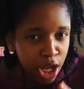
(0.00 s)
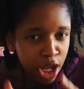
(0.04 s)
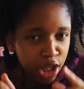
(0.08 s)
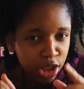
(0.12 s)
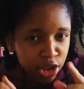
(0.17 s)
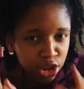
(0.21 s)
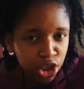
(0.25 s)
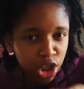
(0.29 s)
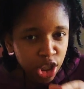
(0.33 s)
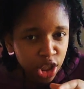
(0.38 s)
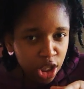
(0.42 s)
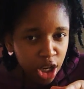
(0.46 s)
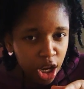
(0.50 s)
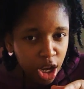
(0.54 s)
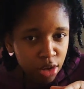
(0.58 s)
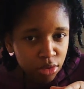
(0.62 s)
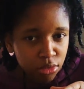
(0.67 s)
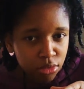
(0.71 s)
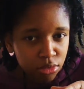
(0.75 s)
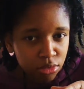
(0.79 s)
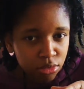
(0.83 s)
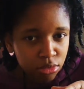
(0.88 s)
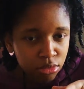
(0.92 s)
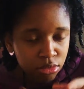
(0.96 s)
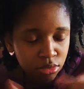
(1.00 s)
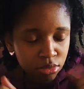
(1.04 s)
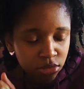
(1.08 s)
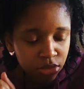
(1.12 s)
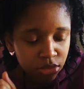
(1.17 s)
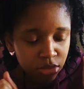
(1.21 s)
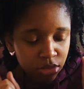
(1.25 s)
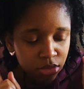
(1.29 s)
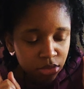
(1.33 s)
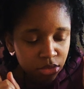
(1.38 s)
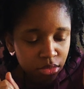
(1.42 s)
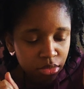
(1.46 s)
check it out.
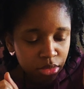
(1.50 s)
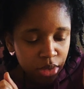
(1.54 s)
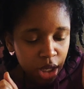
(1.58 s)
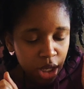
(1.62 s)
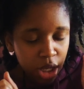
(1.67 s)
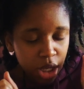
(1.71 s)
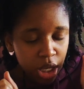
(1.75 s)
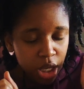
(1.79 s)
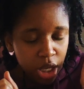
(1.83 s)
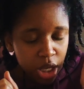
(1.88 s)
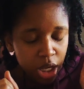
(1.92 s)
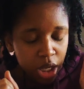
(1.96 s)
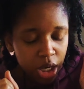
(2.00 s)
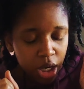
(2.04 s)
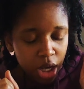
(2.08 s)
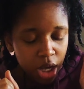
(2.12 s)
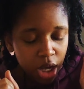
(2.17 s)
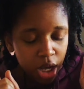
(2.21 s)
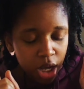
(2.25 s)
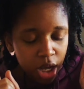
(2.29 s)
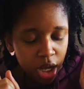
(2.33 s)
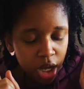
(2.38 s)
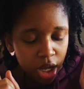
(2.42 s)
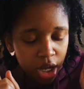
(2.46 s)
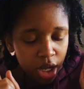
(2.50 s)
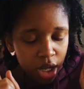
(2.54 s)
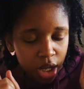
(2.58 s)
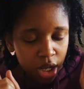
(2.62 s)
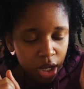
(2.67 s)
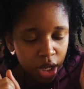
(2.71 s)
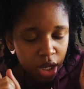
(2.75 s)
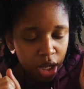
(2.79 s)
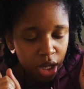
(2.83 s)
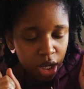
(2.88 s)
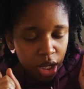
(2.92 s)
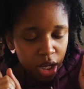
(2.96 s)

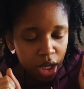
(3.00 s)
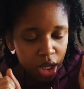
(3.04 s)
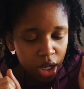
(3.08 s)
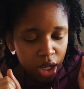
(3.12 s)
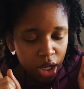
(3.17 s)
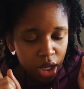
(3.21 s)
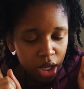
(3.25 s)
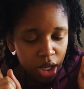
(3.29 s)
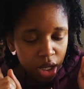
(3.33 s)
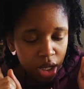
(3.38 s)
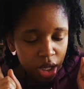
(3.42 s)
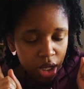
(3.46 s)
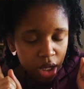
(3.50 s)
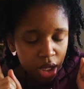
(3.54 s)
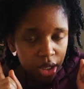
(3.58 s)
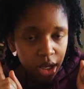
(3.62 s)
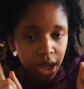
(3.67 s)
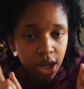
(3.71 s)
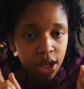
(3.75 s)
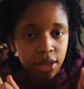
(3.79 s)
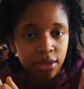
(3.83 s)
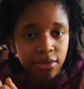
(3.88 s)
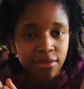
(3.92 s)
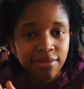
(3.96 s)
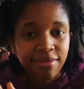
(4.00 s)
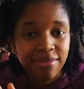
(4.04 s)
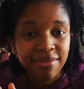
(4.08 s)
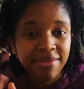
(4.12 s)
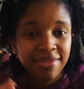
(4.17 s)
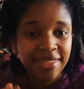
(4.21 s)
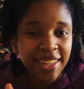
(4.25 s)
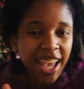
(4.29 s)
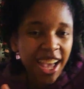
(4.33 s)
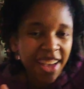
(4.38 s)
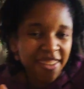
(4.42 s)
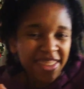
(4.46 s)
And yeah,
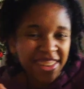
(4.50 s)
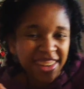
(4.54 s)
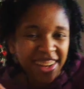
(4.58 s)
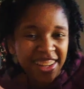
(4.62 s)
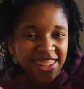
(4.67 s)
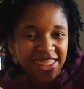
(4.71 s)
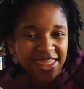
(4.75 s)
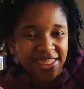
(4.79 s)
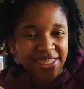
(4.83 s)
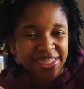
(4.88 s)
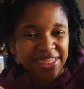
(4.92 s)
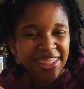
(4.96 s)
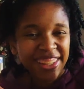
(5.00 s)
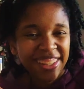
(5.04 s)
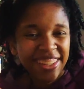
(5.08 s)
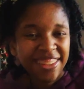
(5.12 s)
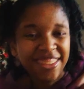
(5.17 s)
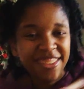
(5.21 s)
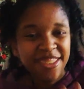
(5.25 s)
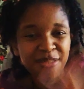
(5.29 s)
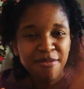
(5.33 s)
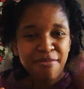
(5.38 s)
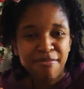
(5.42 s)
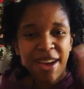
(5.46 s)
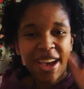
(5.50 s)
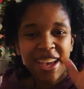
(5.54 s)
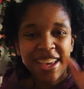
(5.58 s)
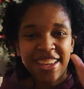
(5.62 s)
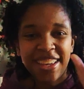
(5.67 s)
have a nice one. Bye.